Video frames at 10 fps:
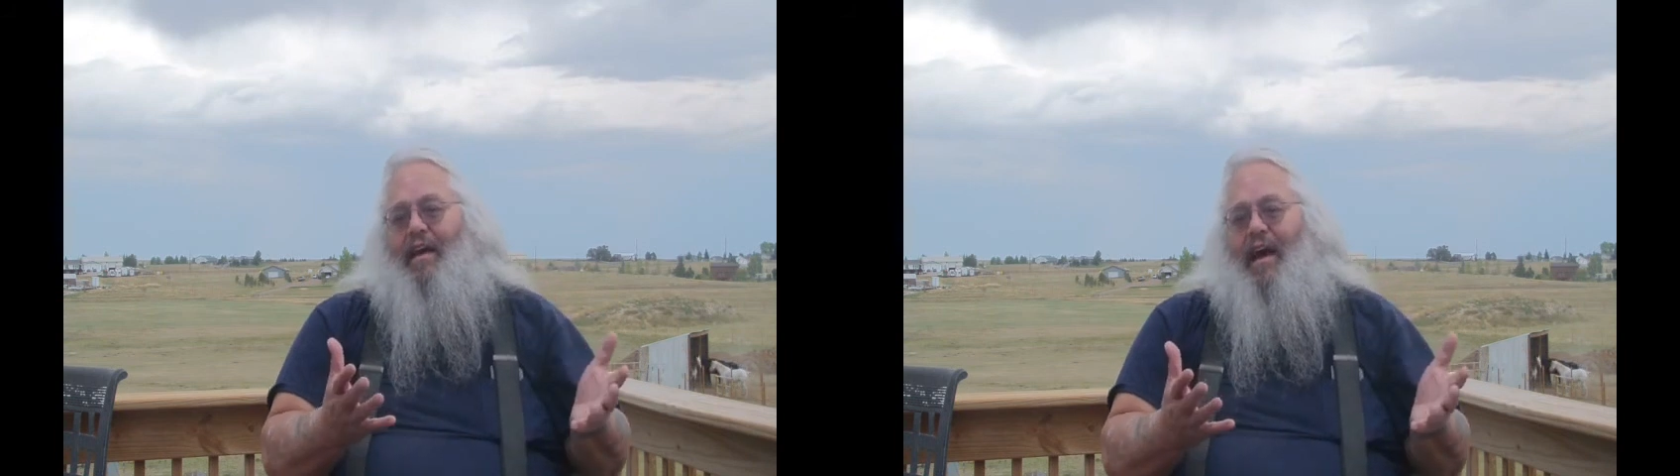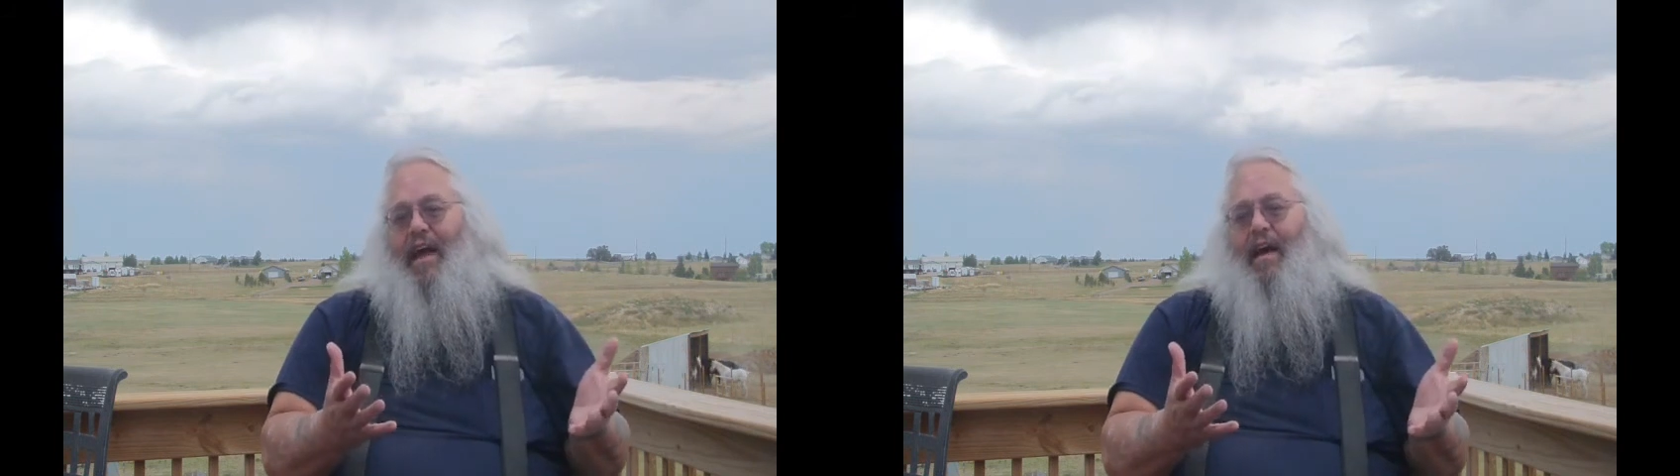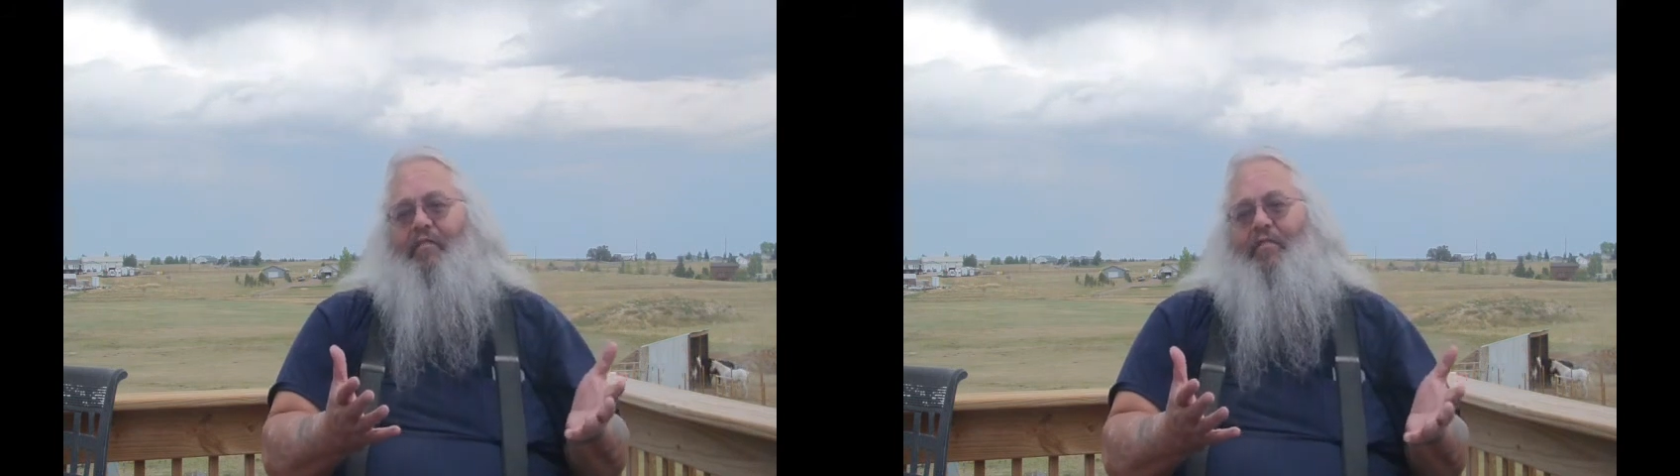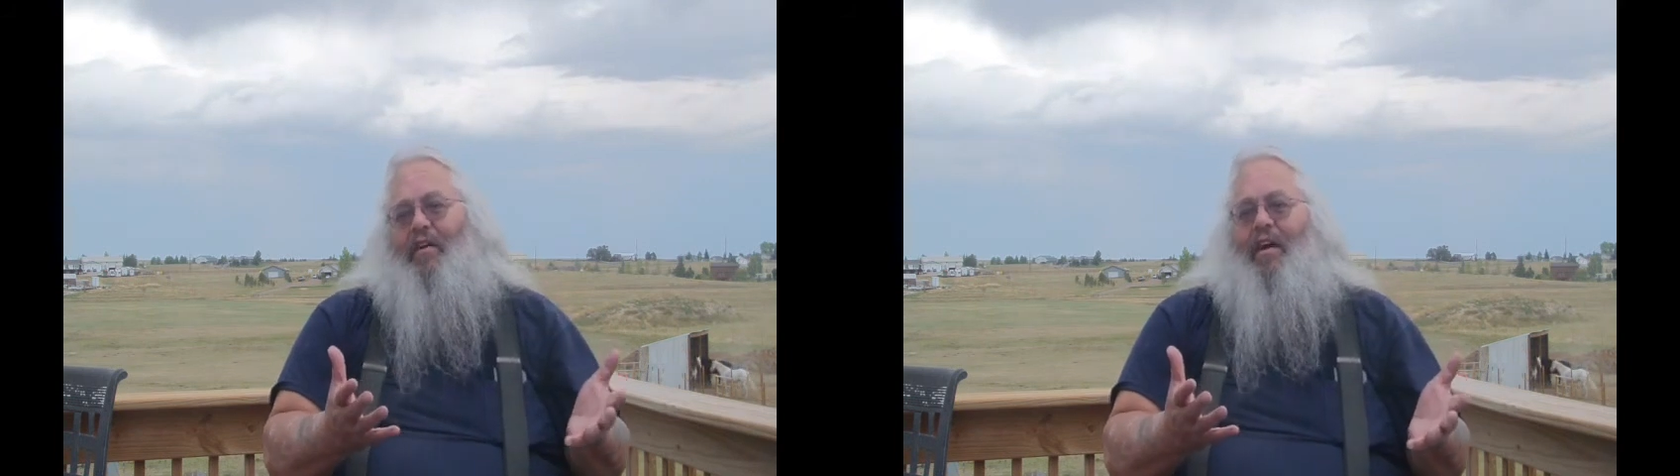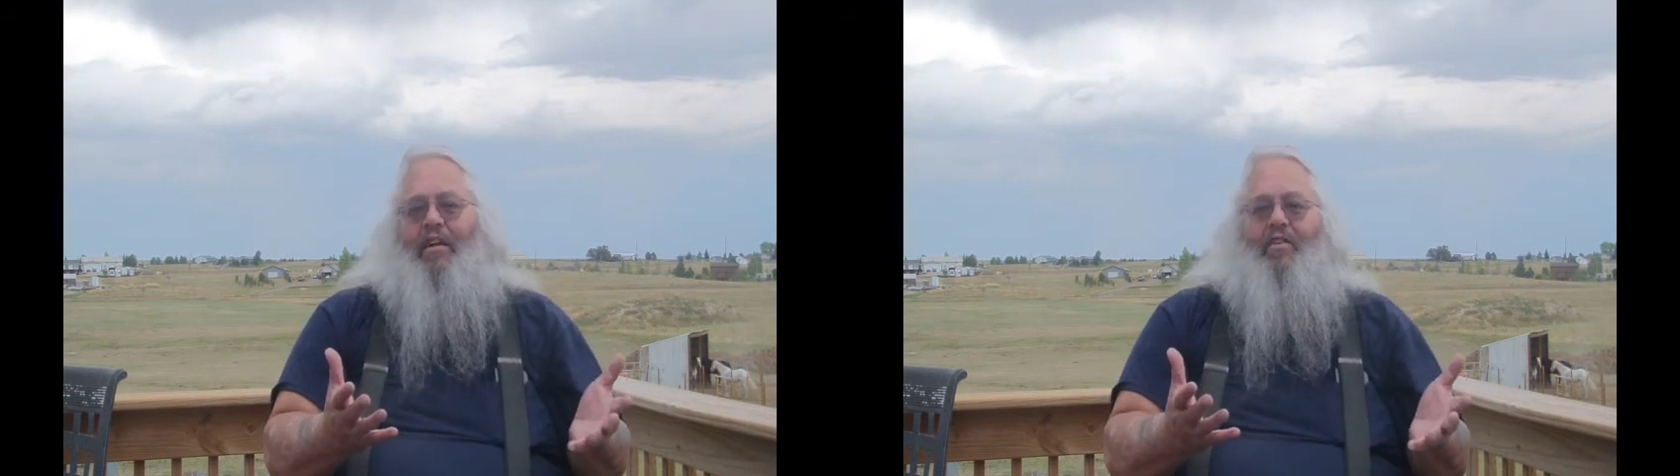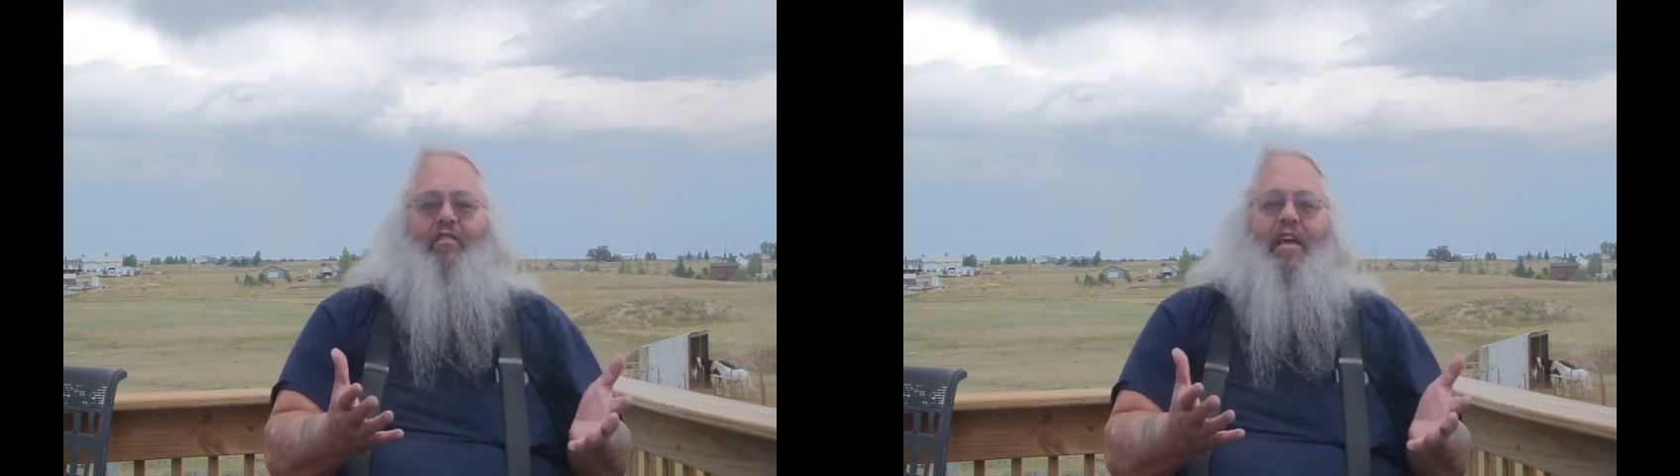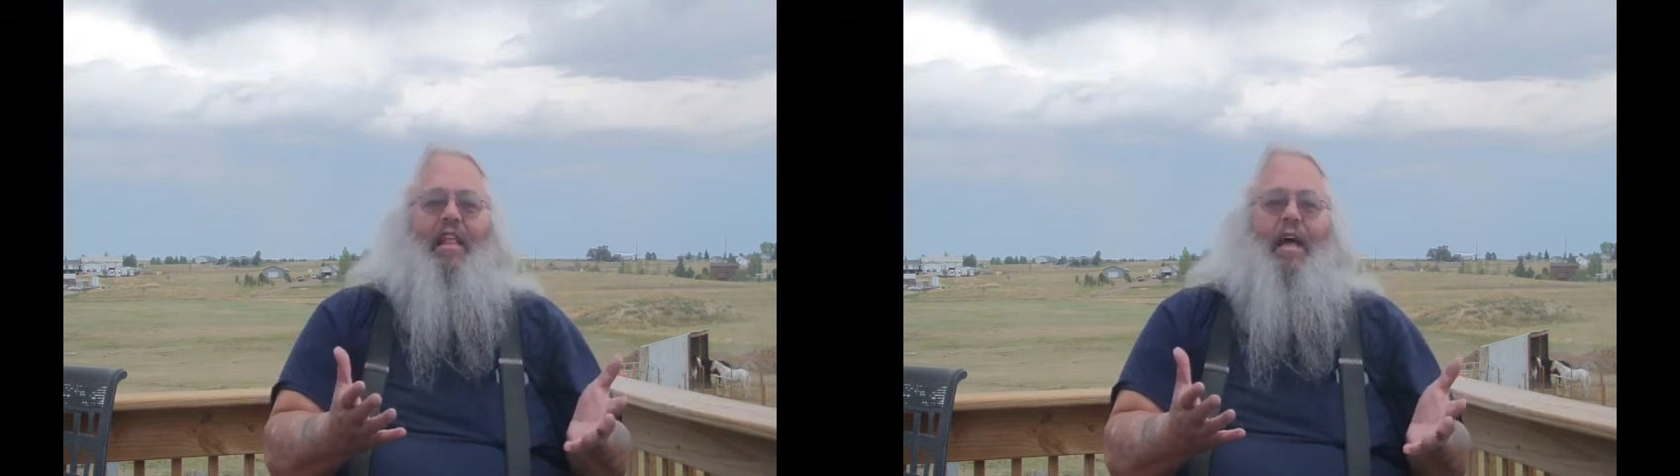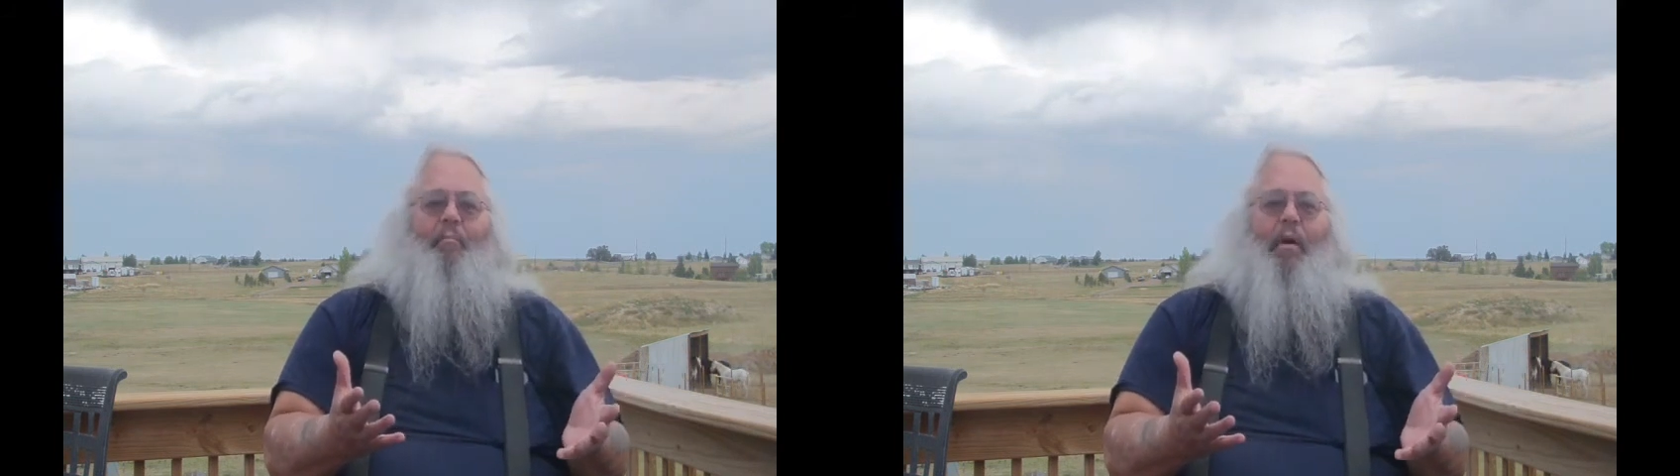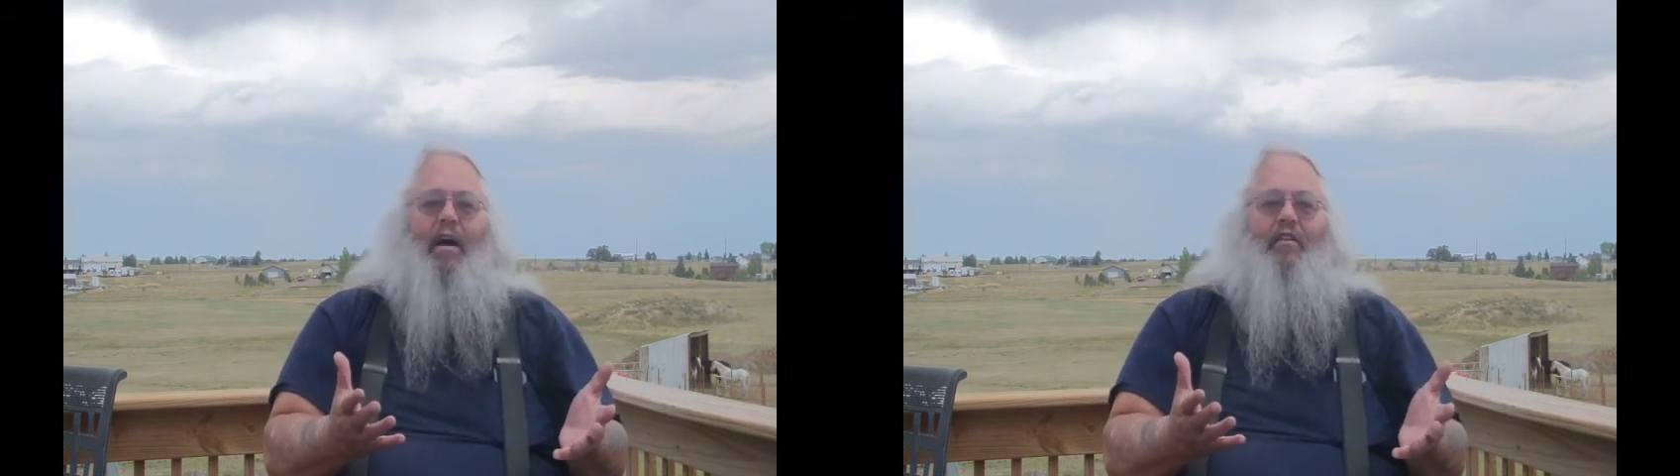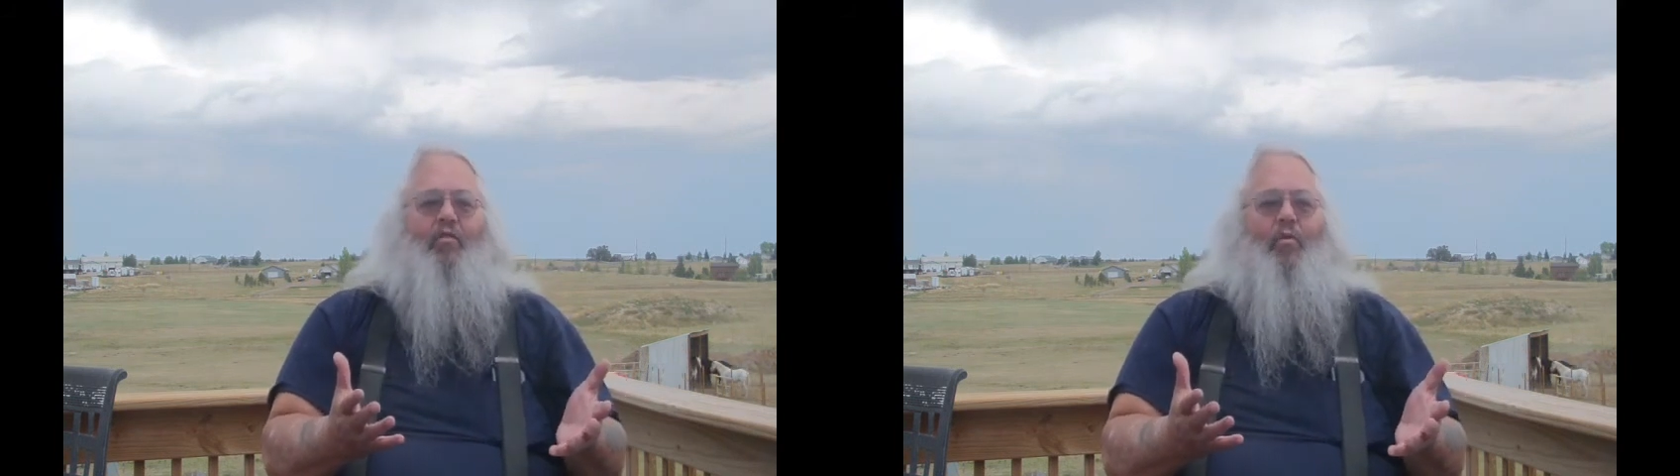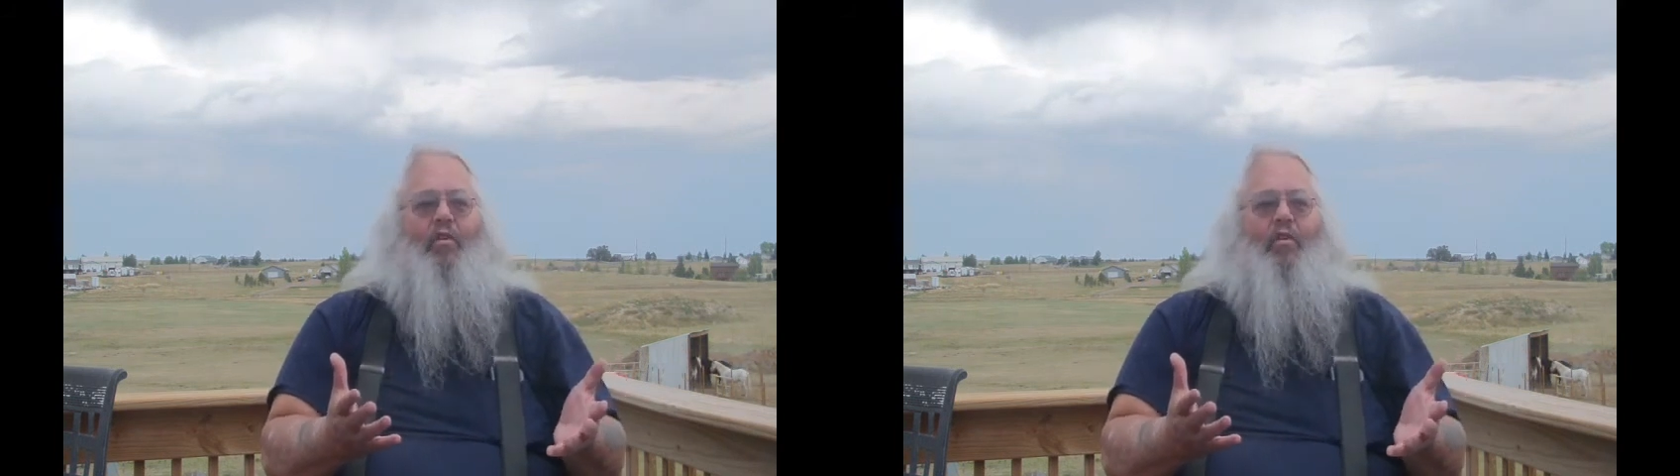have usually a lot of pond